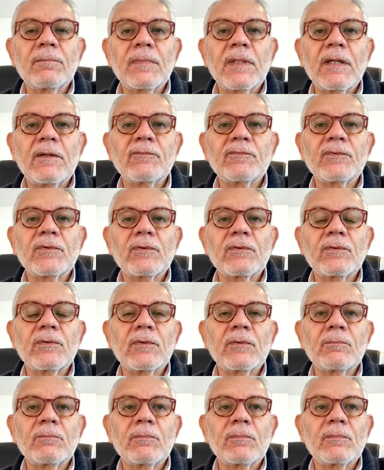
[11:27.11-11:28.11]
after
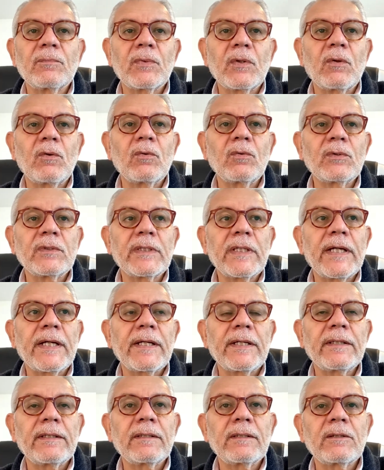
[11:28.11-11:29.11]
the whole
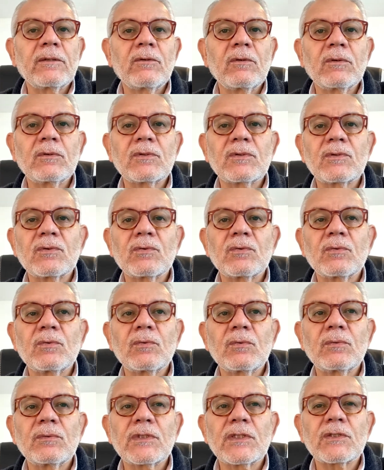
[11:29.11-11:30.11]
day, it goes
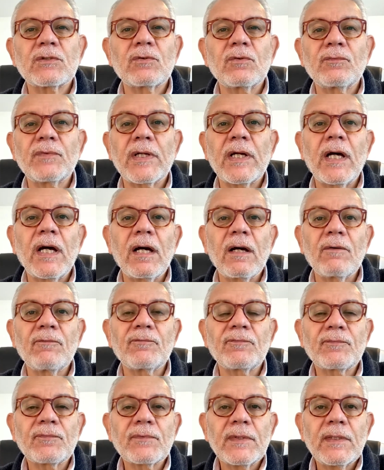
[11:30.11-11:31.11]
to just over half.